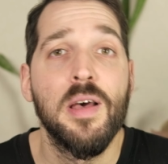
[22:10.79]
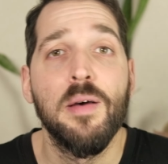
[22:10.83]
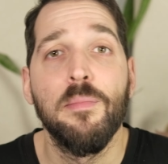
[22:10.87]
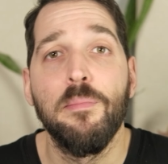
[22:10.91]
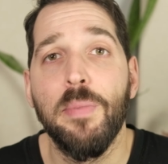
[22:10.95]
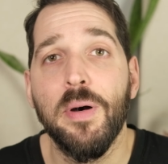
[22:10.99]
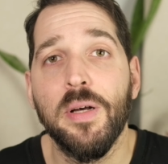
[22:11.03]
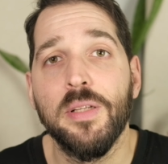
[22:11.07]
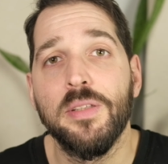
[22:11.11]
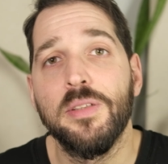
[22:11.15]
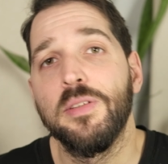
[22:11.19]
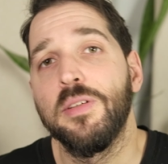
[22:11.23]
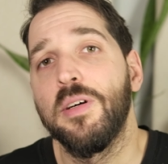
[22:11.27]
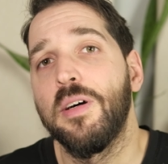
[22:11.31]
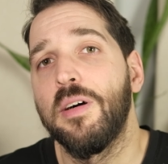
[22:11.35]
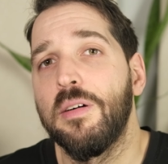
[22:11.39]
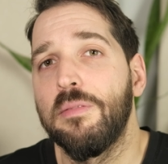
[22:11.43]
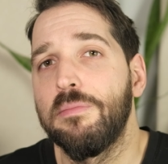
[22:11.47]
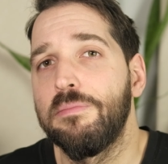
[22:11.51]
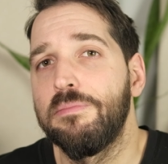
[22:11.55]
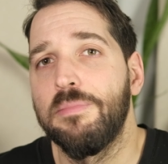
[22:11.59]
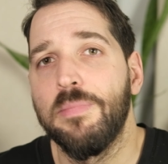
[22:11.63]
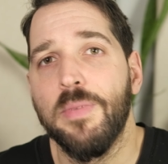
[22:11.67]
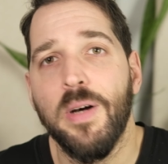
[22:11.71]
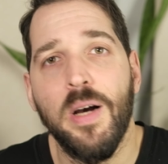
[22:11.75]
but
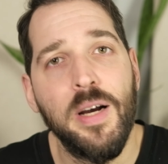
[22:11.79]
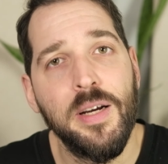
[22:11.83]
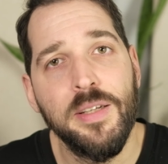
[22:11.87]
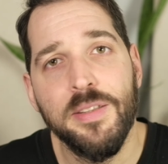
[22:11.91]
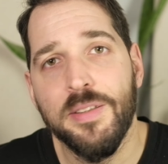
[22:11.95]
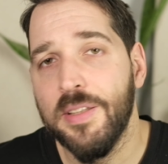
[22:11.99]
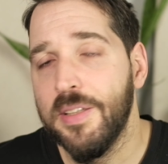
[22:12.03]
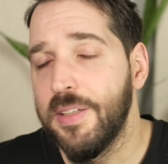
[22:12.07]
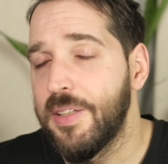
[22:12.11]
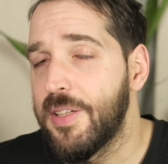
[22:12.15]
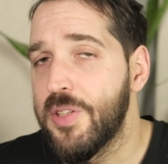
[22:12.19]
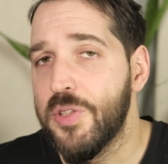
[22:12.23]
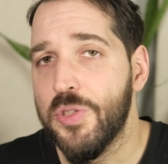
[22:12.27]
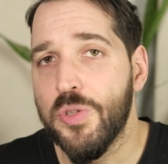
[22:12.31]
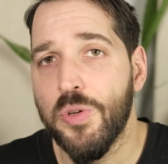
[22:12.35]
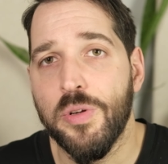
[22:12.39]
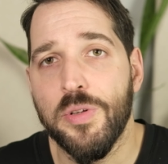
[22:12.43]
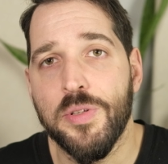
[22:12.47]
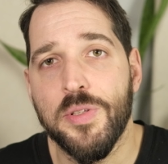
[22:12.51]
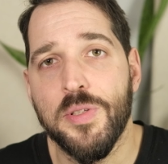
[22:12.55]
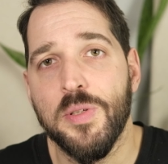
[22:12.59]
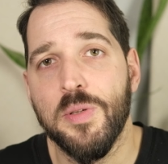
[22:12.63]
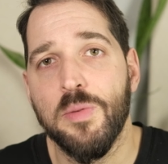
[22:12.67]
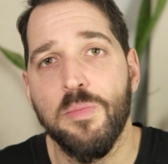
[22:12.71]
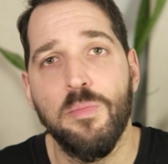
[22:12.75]
I think it's
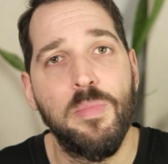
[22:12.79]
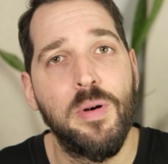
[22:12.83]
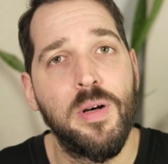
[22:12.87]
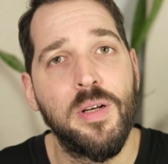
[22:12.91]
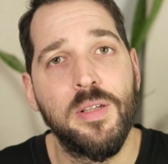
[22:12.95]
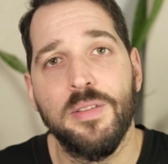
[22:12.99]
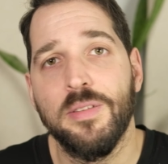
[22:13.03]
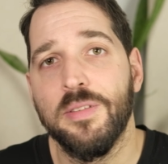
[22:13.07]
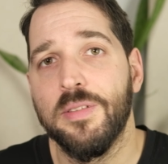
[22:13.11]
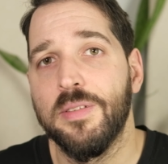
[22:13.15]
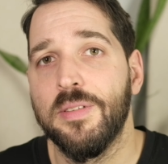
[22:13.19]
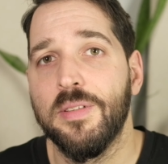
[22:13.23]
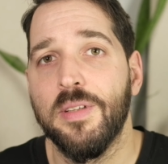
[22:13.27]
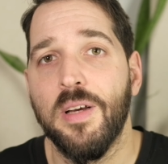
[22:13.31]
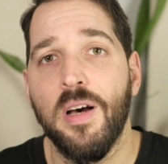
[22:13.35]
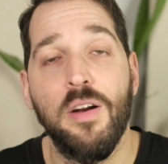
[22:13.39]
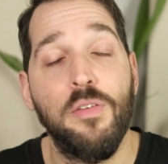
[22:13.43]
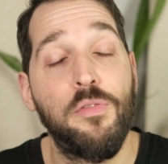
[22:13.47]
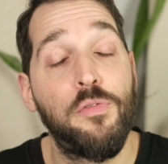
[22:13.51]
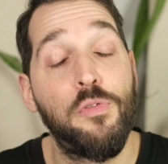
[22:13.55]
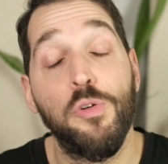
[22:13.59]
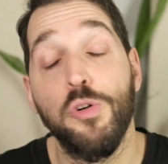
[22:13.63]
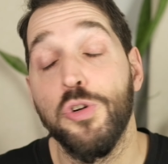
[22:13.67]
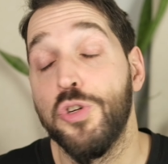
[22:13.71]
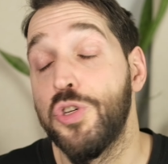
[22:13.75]
awesome, but
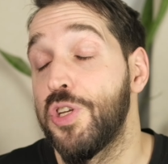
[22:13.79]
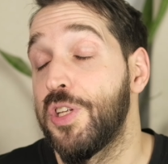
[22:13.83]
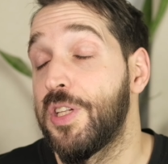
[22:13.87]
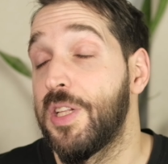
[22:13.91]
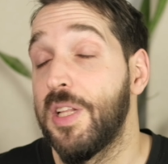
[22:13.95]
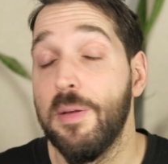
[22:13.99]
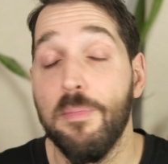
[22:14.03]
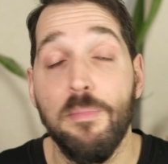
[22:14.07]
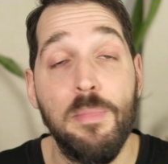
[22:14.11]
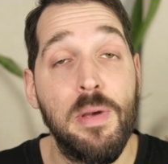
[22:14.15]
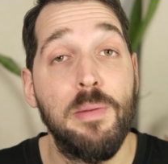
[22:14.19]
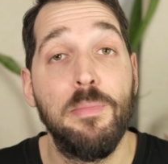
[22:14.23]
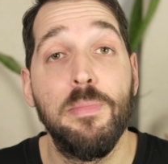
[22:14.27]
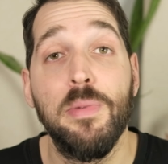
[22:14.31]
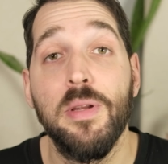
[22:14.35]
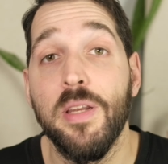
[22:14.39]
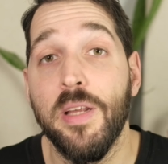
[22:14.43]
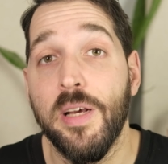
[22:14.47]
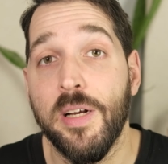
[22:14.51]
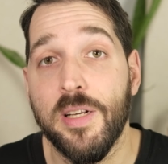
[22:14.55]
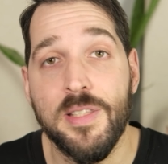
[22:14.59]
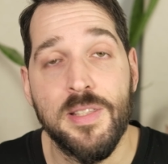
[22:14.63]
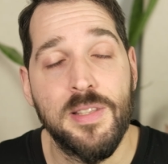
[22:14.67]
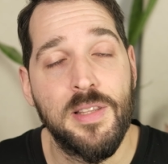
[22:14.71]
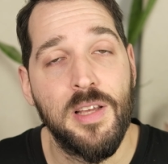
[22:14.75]
unfortunately maybe
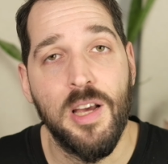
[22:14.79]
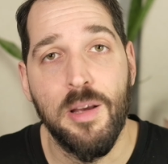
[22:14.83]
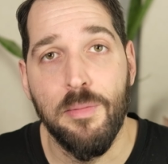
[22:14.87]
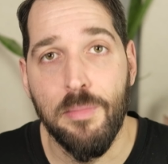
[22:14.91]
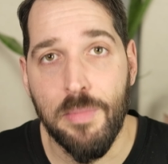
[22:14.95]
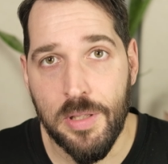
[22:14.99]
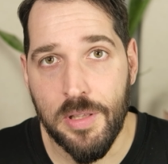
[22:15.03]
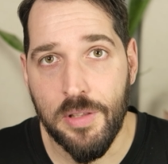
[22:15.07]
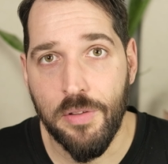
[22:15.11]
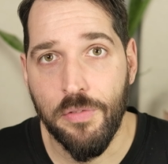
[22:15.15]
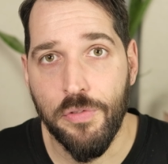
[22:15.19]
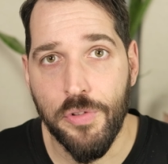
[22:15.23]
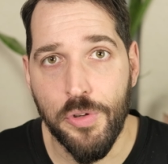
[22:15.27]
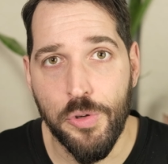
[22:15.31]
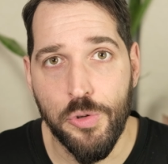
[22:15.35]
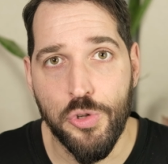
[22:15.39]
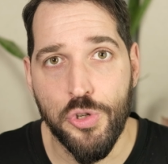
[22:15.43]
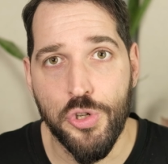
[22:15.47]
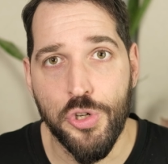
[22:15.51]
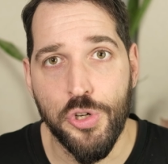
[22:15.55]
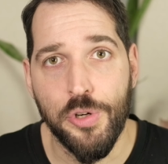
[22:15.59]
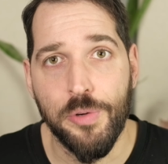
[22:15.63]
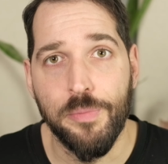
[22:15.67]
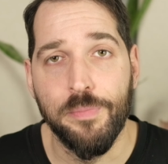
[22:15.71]
next time in the future.